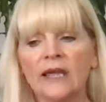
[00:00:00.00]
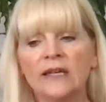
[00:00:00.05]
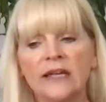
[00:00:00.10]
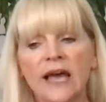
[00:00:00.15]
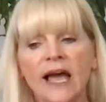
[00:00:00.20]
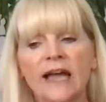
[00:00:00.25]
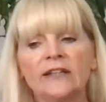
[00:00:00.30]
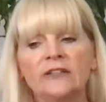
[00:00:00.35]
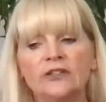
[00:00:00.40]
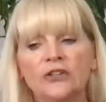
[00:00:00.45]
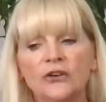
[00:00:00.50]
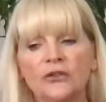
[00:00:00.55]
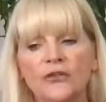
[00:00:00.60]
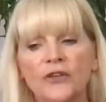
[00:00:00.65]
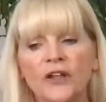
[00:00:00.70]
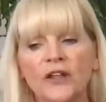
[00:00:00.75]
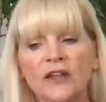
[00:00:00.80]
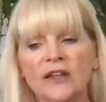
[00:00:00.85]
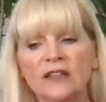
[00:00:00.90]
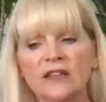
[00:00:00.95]
I do
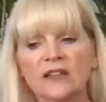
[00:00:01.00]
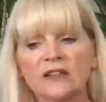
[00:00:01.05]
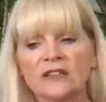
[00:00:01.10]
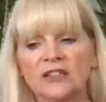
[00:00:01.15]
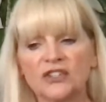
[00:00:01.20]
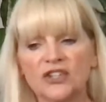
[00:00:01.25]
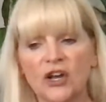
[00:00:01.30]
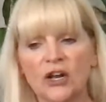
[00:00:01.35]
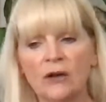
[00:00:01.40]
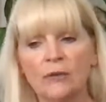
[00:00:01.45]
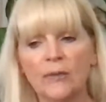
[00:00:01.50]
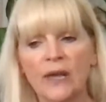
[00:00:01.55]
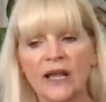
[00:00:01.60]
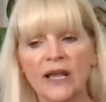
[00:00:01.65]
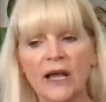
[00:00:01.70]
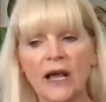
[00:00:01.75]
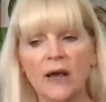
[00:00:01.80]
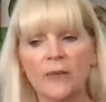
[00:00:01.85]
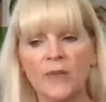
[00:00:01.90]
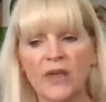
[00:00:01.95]
feel like this gentleman
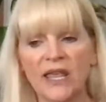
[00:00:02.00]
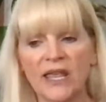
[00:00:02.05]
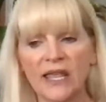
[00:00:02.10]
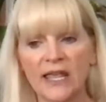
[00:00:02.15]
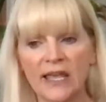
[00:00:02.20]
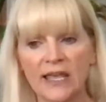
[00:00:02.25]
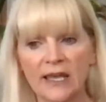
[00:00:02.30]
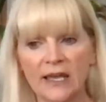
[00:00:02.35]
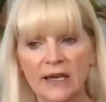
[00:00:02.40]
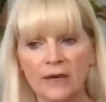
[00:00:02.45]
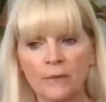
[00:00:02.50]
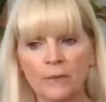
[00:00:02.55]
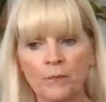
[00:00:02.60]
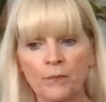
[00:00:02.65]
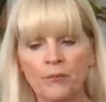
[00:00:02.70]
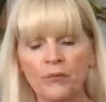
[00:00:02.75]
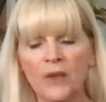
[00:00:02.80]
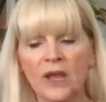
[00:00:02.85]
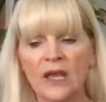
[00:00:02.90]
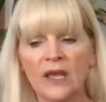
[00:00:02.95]
coming in
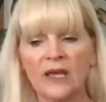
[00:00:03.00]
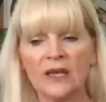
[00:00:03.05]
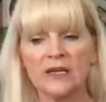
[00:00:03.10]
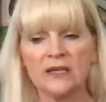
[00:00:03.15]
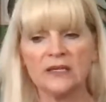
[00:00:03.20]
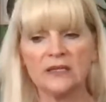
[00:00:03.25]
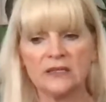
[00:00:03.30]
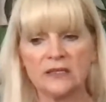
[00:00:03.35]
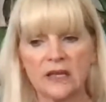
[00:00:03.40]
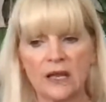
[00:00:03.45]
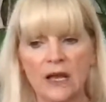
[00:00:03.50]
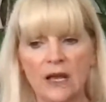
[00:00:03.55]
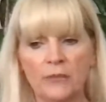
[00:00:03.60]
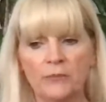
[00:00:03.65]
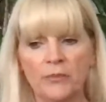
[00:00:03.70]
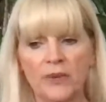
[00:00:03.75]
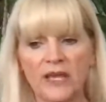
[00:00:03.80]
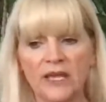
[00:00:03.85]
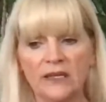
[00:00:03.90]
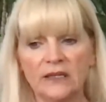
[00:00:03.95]
is
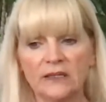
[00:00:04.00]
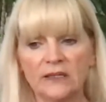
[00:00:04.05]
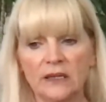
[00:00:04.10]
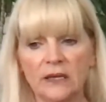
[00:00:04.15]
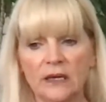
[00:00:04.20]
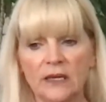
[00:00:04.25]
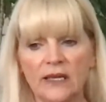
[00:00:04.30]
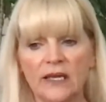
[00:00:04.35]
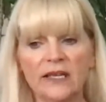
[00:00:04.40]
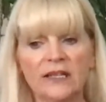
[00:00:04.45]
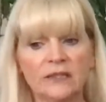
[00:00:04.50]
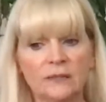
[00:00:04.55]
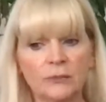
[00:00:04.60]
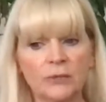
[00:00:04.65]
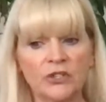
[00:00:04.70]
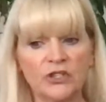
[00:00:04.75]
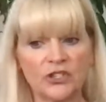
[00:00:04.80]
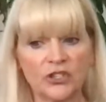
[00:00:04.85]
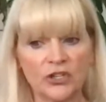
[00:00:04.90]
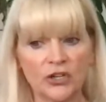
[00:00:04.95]
he's
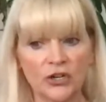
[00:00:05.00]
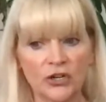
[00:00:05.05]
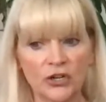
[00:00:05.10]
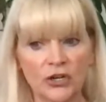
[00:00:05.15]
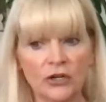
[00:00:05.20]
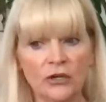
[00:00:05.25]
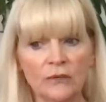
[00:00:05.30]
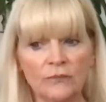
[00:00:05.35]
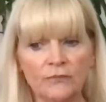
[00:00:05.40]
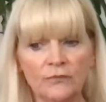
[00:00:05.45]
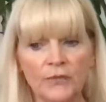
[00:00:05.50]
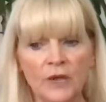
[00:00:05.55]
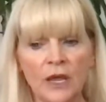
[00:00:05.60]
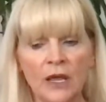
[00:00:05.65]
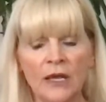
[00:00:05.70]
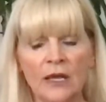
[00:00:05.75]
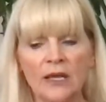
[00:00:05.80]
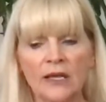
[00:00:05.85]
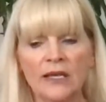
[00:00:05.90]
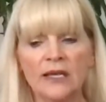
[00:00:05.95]
mature,
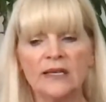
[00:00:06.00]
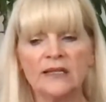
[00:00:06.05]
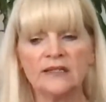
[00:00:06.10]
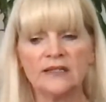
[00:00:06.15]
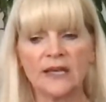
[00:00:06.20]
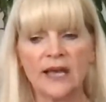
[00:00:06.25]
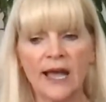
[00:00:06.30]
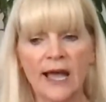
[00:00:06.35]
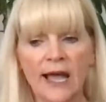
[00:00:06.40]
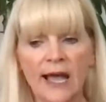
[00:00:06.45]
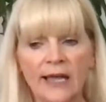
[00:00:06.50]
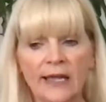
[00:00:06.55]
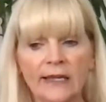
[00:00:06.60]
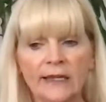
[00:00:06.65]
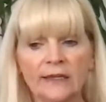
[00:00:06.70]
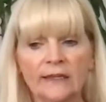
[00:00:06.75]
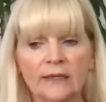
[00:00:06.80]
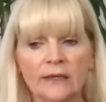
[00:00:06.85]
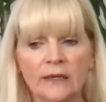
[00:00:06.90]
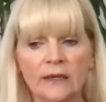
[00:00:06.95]
he's
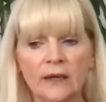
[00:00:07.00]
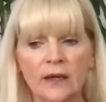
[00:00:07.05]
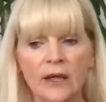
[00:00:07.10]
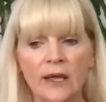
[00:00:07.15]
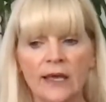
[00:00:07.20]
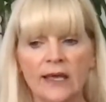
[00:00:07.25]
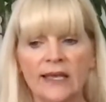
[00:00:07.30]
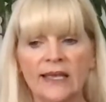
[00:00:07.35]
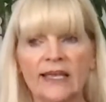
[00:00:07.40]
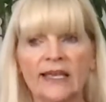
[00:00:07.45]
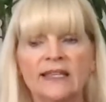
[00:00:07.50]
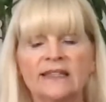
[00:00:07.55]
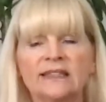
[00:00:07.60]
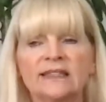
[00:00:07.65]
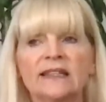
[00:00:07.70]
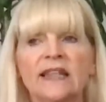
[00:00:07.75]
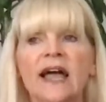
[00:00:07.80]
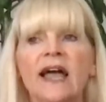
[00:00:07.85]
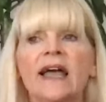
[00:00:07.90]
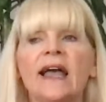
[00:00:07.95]
kind, he's
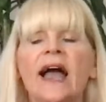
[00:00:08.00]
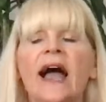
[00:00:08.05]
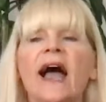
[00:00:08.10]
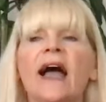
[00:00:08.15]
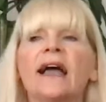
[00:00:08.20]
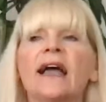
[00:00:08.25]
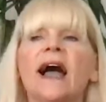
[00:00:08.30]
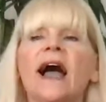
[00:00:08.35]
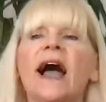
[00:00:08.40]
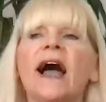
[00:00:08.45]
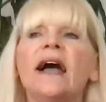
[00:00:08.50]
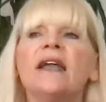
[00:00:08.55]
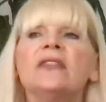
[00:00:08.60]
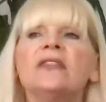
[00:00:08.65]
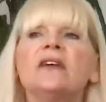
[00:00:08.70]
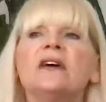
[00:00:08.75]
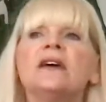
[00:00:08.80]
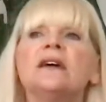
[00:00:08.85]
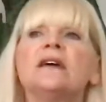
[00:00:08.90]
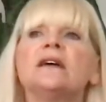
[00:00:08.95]
not on
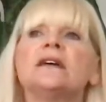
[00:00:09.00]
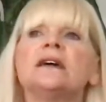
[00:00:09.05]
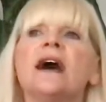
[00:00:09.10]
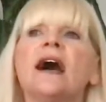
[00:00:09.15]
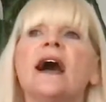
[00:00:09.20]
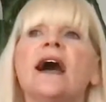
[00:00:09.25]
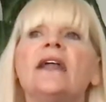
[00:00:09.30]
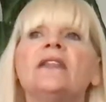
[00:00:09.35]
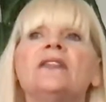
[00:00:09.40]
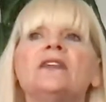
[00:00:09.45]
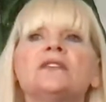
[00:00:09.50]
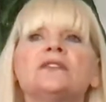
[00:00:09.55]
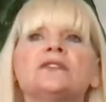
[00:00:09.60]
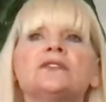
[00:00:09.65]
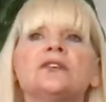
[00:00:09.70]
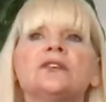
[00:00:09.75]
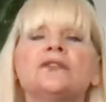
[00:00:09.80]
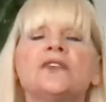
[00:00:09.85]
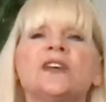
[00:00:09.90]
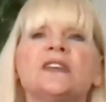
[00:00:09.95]
the
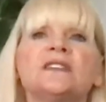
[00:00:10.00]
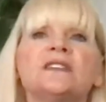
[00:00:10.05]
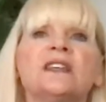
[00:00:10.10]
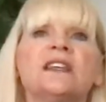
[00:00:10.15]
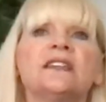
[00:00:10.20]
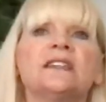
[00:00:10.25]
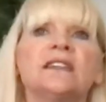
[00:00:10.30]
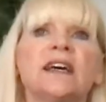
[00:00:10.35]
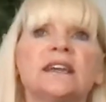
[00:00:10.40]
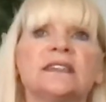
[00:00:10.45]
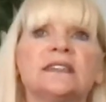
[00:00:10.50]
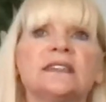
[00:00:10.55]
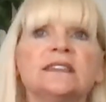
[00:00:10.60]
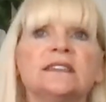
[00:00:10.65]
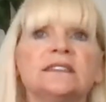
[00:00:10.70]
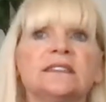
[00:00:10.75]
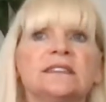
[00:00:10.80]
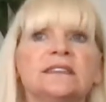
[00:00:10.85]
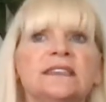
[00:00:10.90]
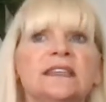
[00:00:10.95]
surface, he
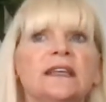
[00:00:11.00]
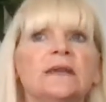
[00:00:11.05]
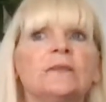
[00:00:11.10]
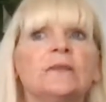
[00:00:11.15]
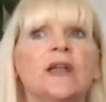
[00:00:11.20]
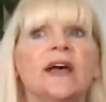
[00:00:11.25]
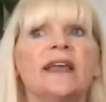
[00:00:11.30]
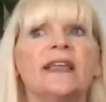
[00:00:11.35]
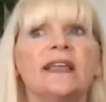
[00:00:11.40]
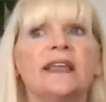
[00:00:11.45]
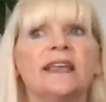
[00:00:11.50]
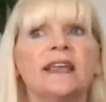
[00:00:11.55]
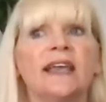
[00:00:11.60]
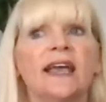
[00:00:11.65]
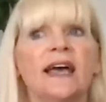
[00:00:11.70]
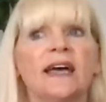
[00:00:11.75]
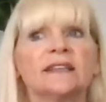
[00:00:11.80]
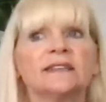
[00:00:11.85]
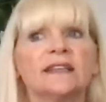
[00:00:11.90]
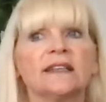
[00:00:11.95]
doesn't seem like he
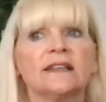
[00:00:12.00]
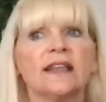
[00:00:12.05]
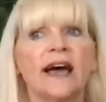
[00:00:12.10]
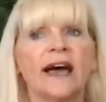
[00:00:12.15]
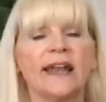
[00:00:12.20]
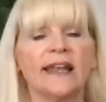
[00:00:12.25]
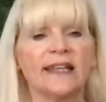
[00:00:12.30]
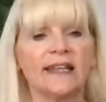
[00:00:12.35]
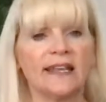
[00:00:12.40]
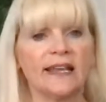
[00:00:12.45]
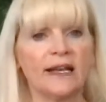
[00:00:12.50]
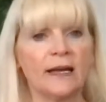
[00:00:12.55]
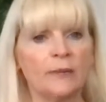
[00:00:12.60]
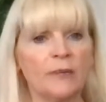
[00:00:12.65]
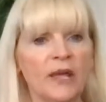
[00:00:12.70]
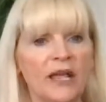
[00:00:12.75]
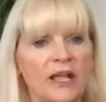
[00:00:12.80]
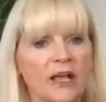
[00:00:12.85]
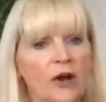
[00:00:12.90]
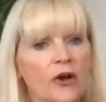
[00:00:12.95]
has a lot of get up
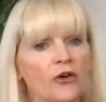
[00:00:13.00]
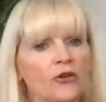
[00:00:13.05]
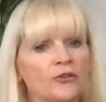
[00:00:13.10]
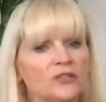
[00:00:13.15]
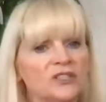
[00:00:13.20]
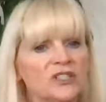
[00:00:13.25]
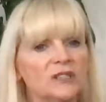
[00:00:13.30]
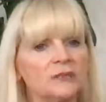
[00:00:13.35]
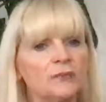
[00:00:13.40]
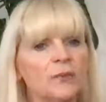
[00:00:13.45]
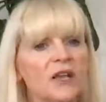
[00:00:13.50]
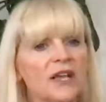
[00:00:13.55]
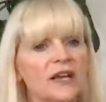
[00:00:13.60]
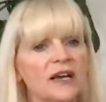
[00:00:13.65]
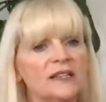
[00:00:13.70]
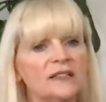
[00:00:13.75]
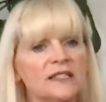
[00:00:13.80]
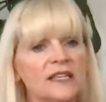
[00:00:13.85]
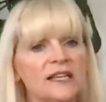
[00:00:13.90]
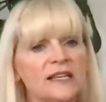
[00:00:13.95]
and go, just
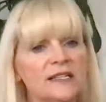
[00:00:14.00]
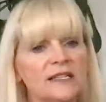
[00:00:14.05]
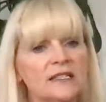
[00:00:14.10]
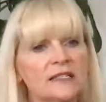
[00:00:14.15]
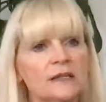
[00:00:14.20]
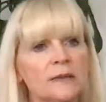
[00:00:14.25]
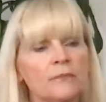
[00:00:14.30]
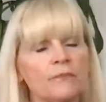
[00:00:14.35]
because he's